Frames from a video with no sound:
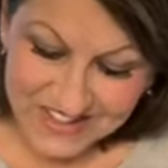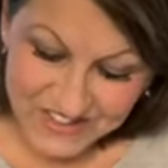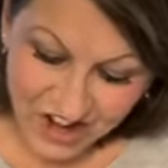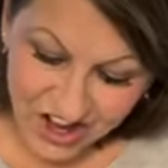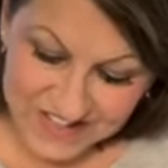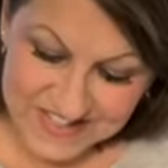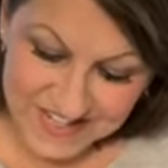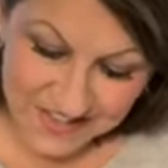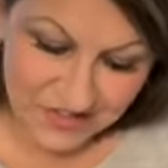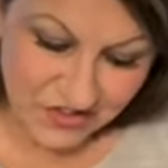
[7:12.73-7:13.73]
Toss
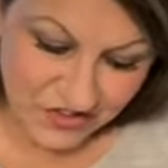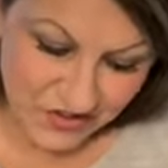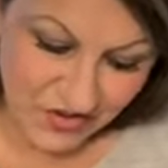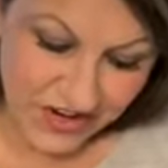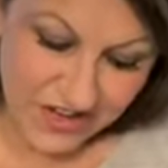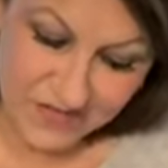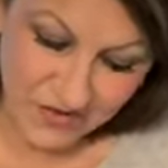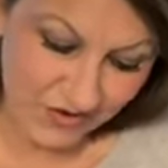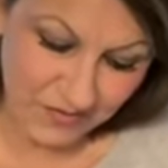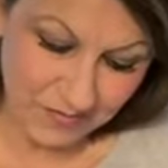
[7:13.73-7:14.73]
in the joy of
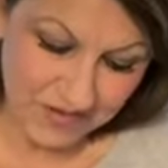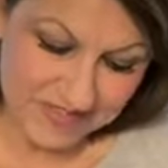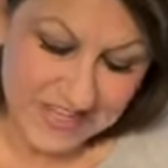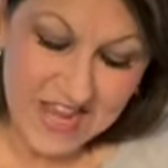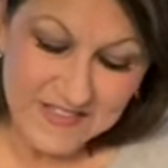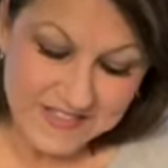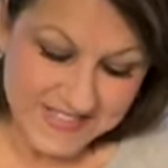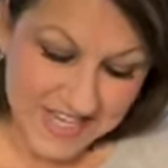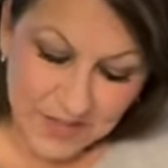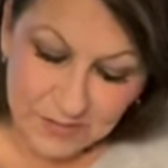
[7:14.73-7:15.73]
Christmas, the
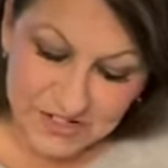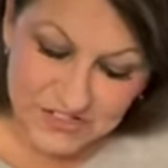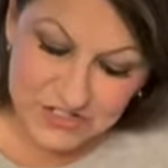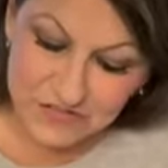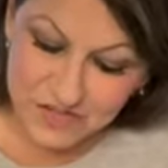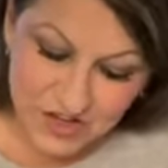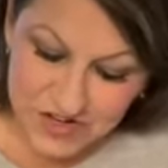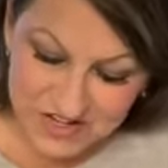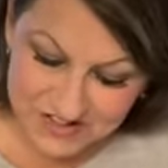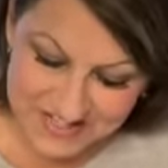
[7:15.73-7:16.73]
celebration of New
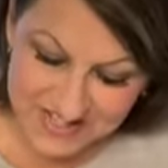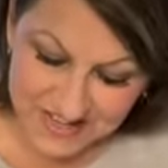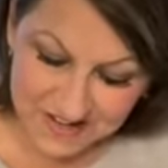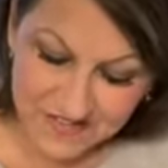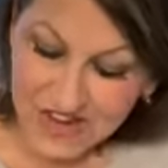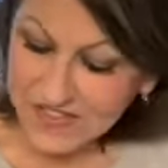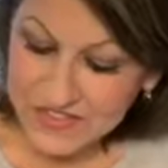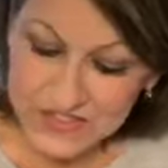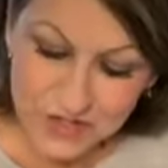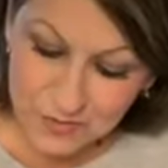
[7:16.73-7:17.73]
Year's Eve,
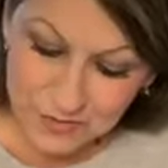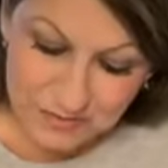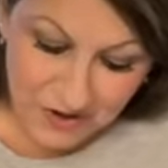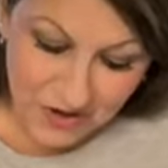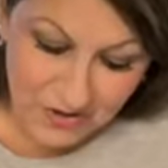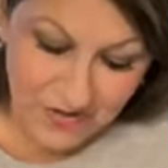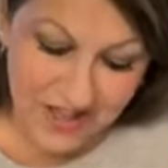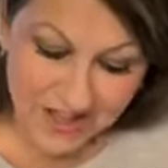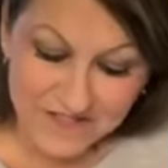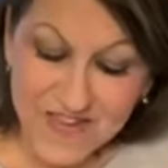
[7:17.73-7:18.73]
the Super Bowl,
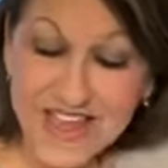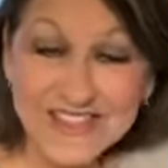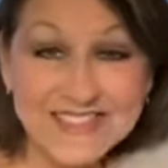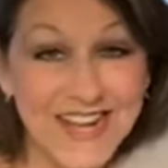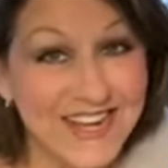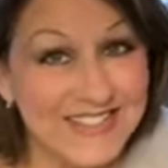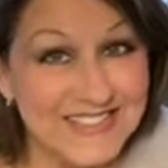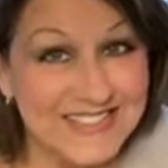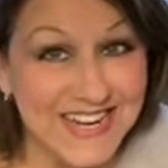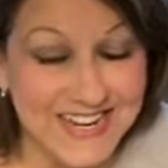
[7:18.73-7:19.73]
a
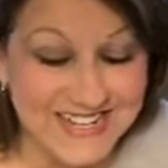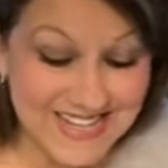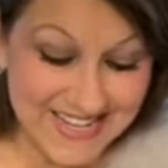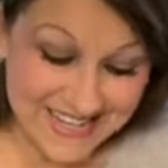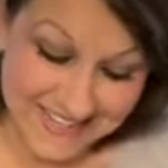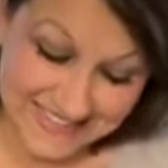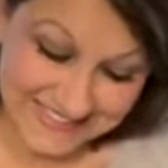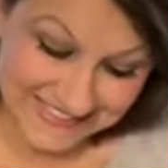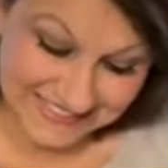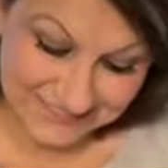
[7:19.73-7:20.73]
Valentine's Day
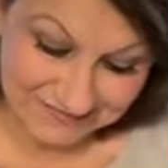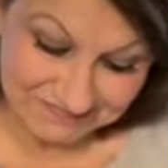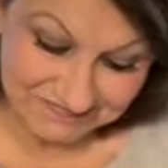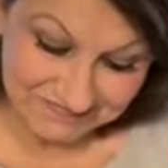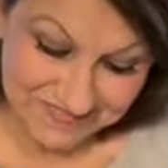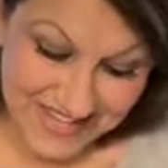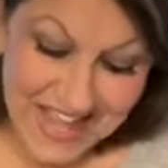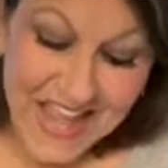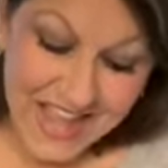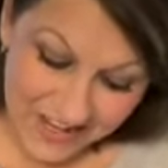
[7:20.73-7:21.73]
kiss,
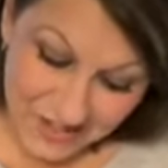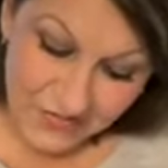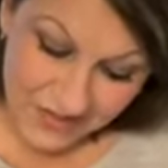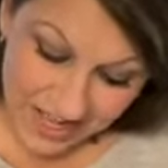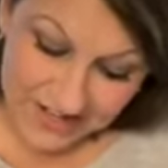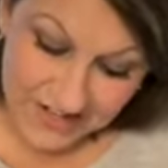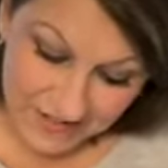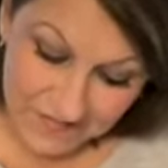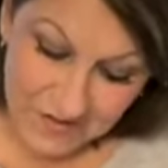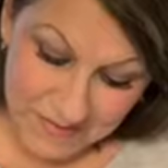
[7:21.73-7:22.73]
and you've got
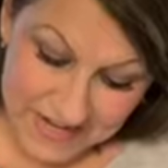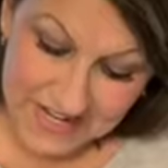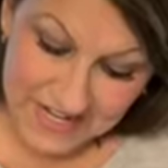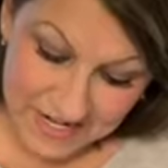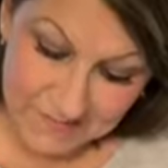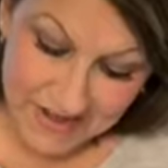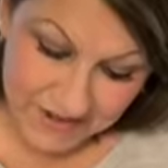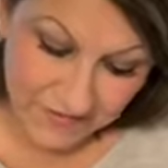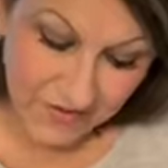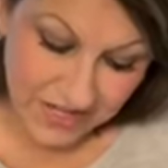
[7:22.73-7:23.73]
enough to make
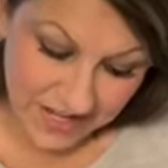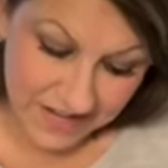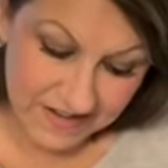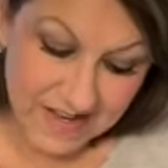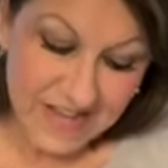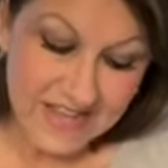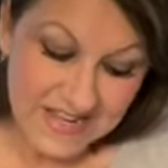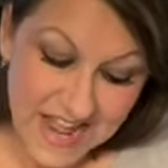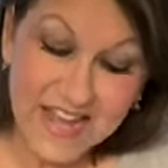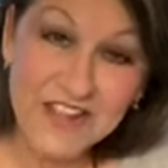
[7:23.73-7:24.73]
anybody forget
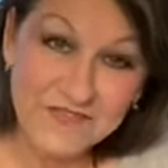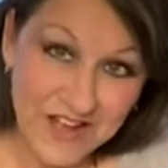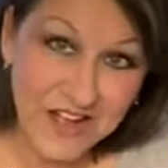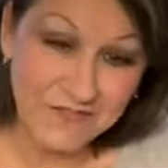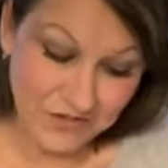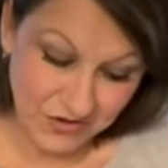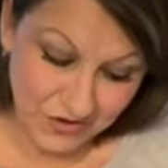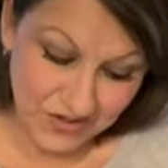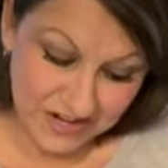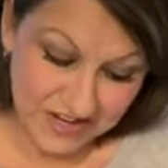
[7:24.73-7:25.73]
95
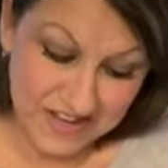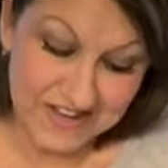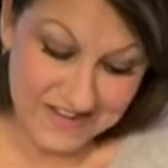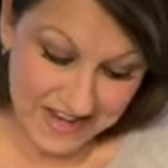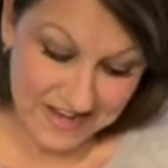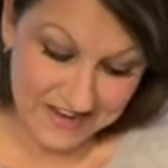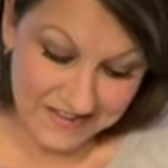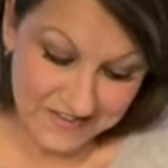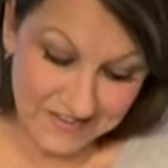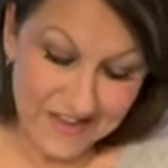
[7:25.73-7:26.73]
degree
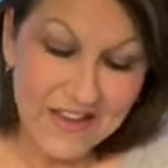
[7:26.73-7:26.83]
days.